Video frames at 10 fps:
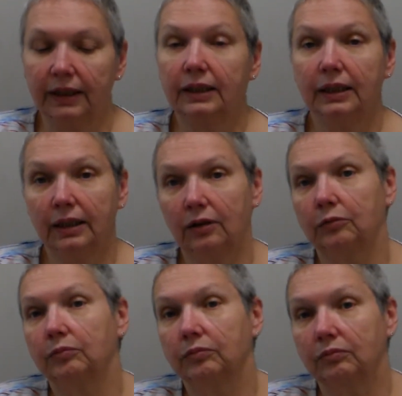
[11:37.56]
They need
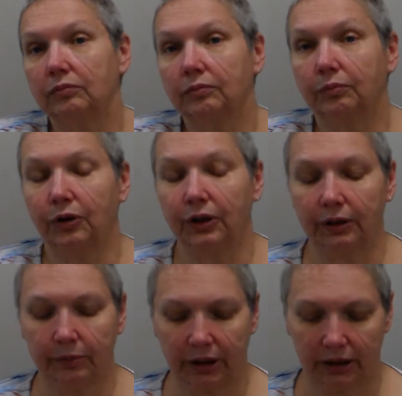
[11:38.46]
help
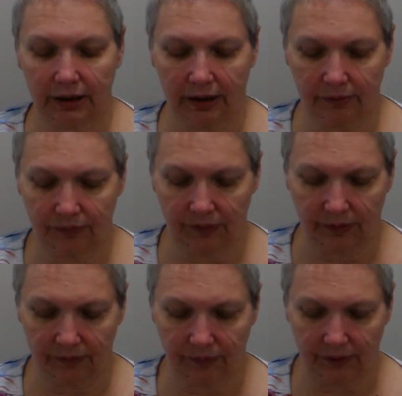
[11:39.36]
putting money together for
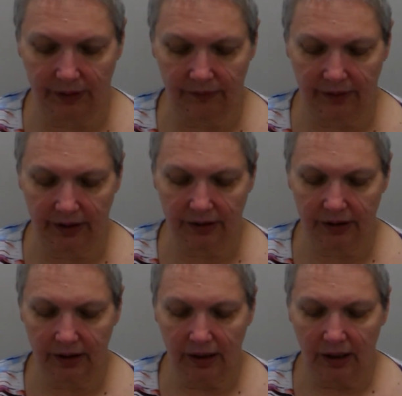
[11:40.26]
the
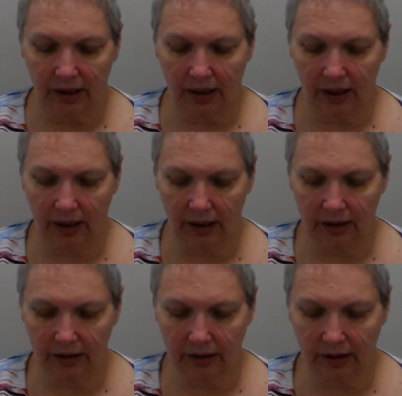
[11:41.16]
event,
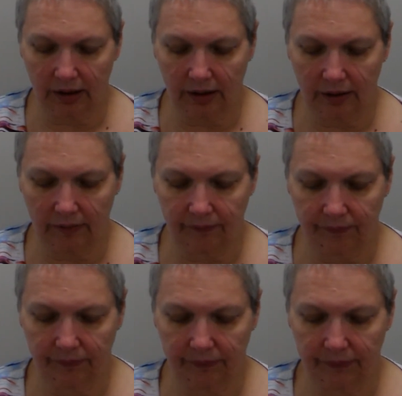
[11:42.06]
and
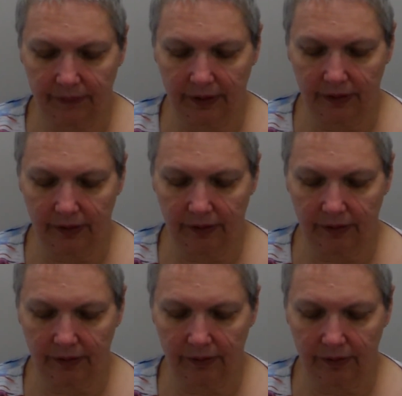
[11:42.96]

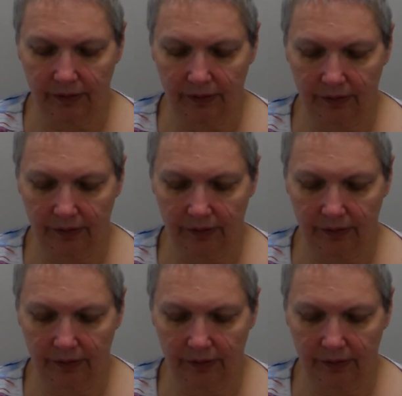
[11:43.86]
their